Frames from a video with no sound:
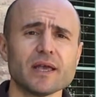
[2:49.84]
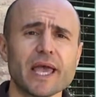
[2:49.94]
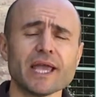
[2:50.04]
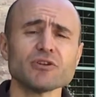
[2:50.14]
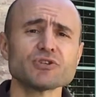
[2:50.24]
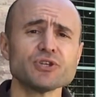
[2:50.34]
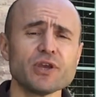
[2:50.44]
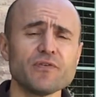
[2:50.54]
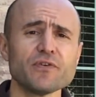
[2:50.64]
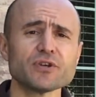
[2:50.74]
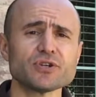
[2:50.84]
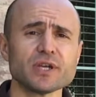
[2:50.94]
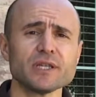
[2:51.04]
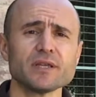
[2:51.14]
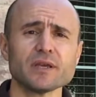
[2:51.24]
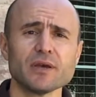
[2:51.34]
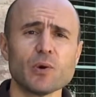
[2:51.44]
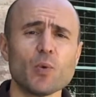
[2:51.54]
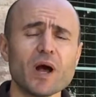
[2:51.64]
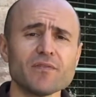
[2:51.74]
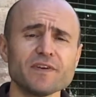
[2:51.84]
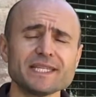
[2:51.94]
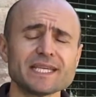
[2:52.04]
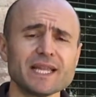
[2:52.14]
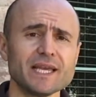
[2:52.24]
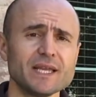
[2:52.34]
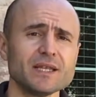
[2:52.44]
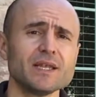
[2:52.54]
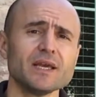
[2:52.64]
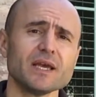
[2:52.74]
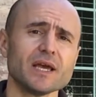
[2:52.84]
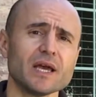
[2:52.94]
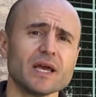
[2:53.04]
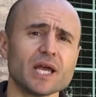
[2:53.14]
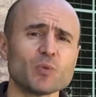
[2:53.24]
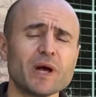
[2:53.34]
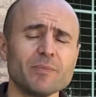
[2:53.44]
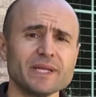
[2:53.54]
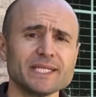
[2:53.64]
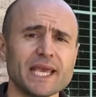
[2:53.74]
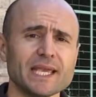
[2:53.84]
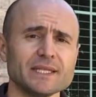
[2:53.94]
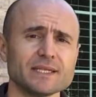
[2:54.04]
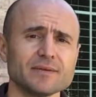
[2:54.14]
energy efficient, well ventilated, and well maintained.